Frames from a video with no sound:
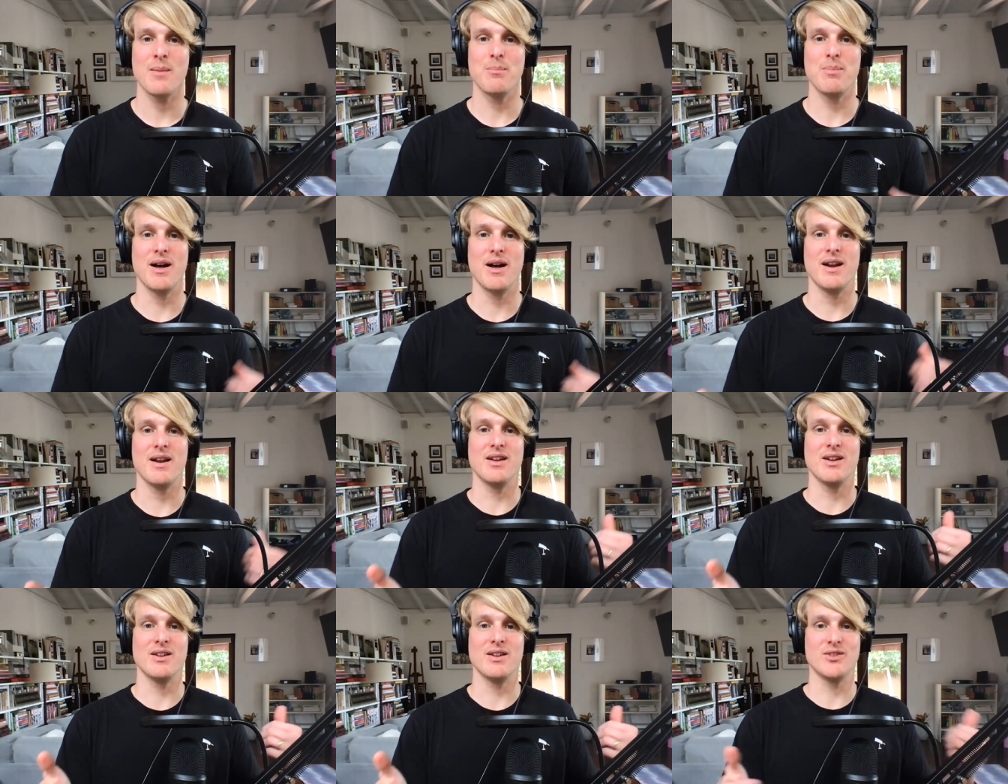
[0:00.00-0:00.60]

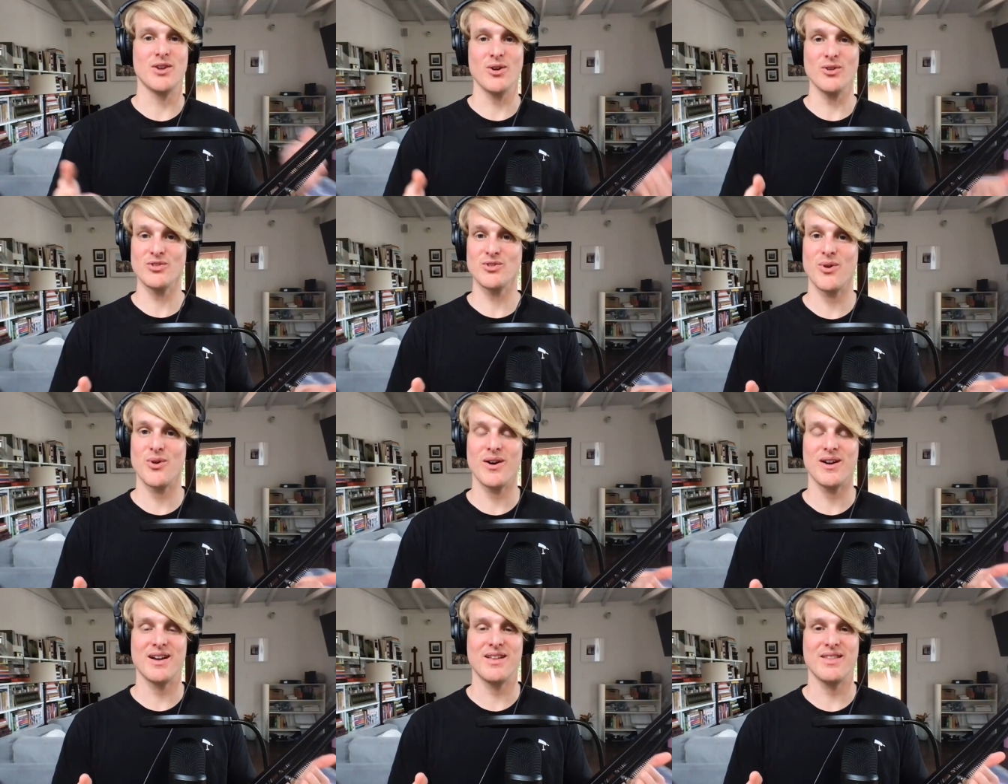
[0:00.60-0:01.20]
But
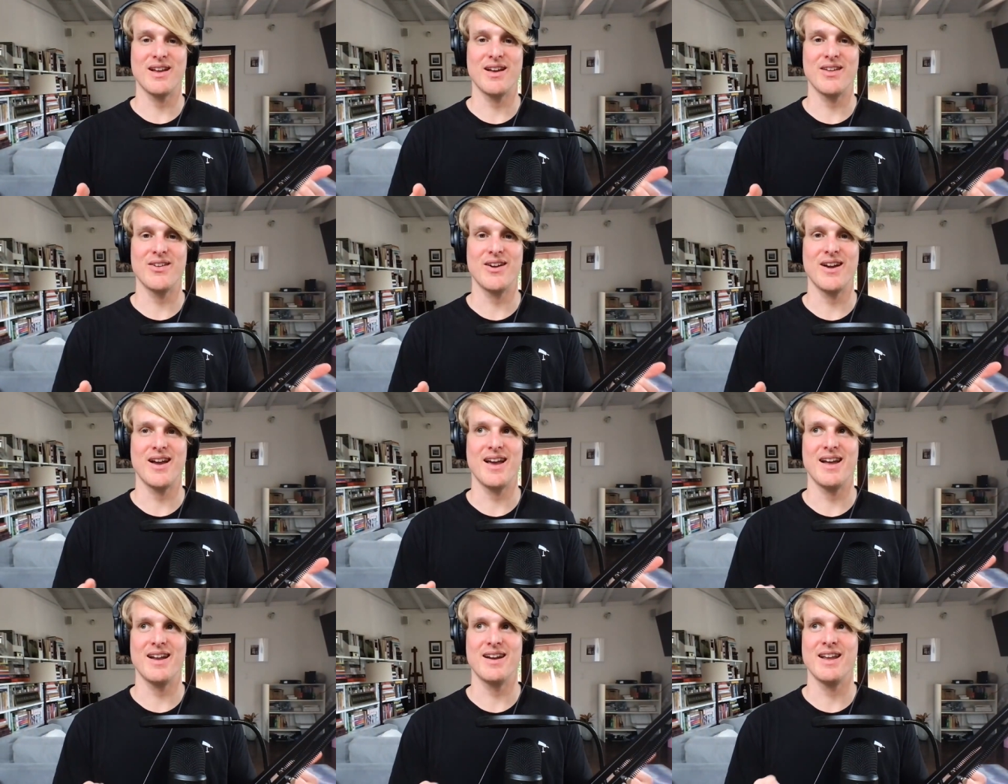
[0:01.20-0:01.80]
Dogecoin, on the other
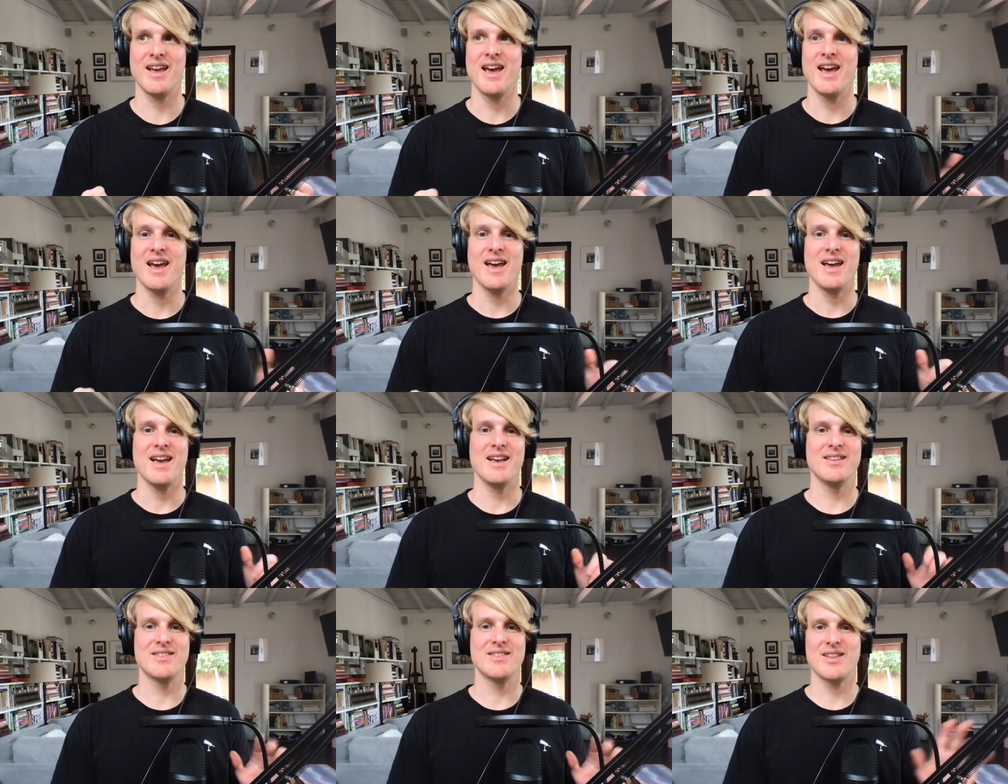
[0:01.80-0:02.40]
hand,
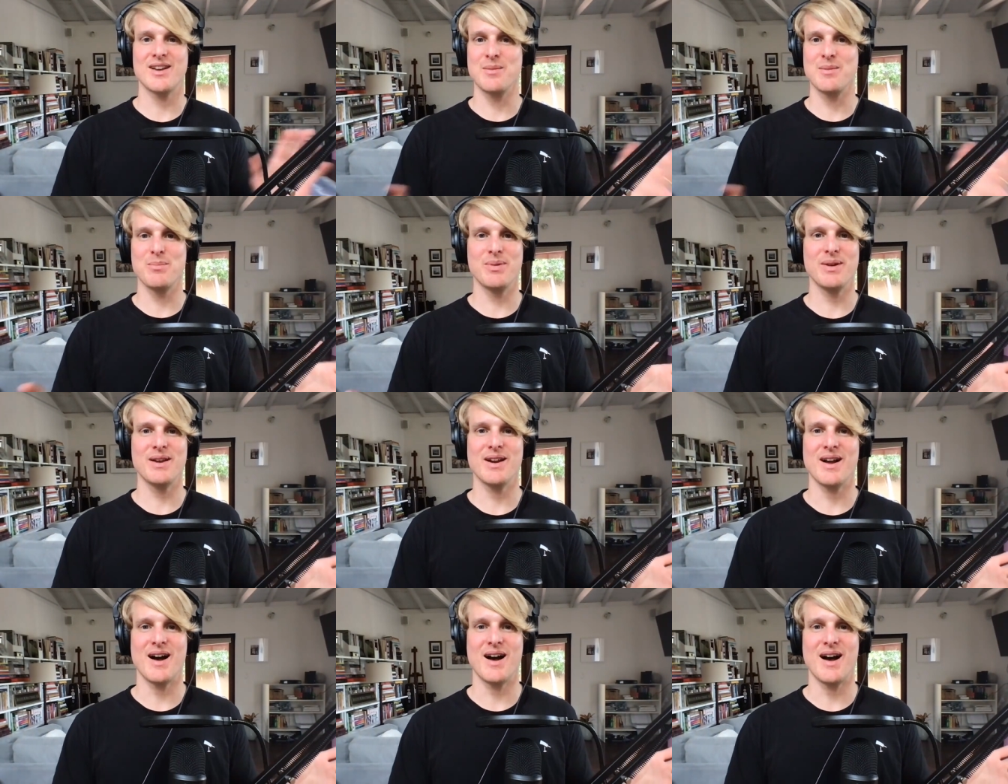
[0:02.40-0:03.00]
is the
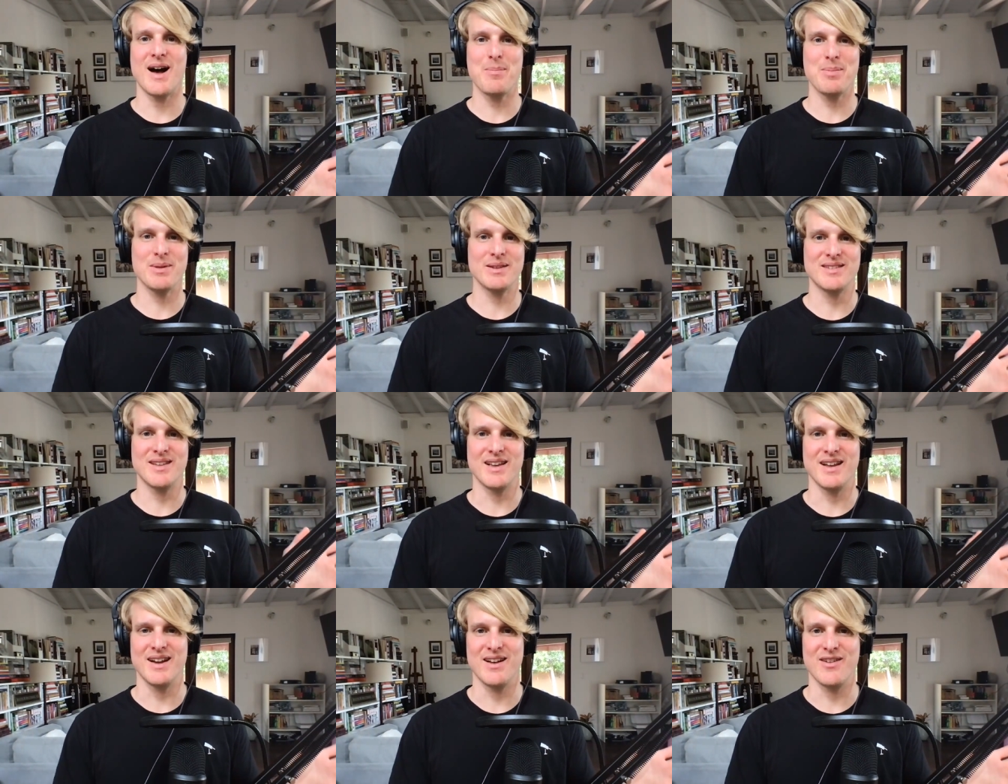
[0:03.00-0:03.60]
complete
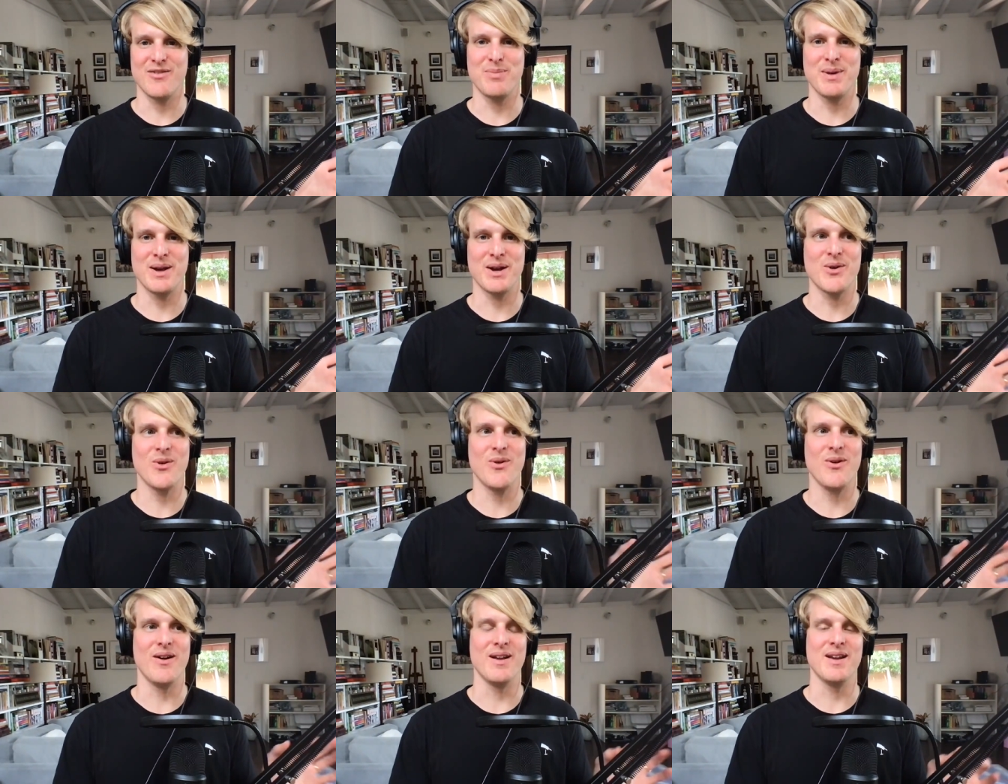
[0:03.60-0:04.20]
opposite of
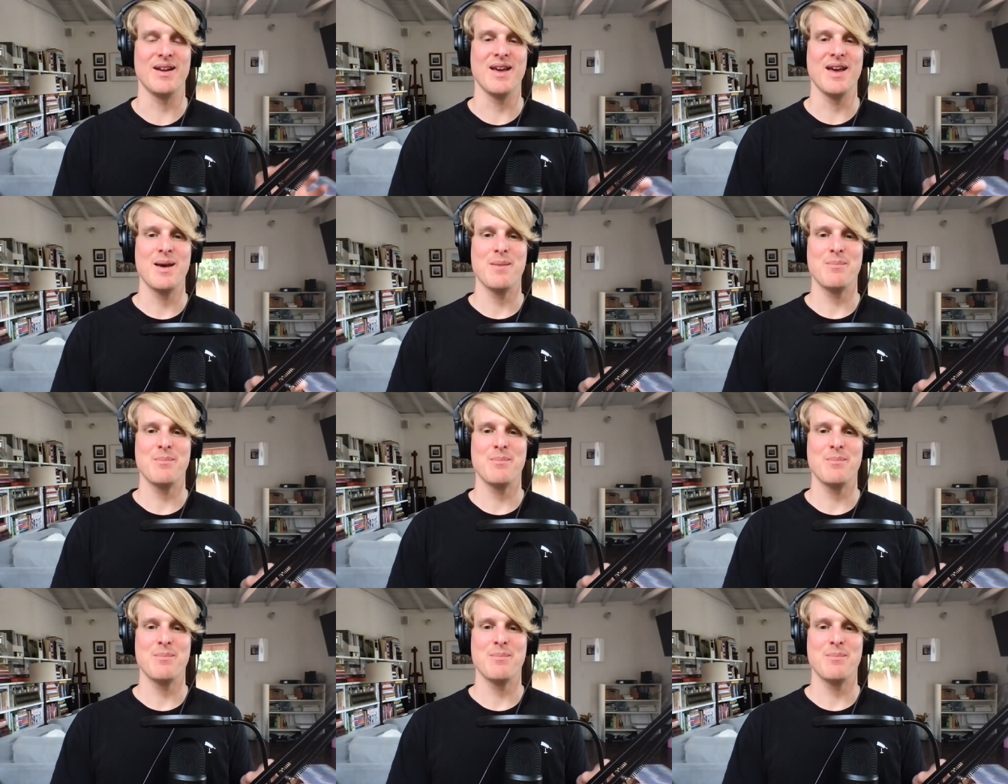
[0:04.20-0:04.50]
Bitcoin.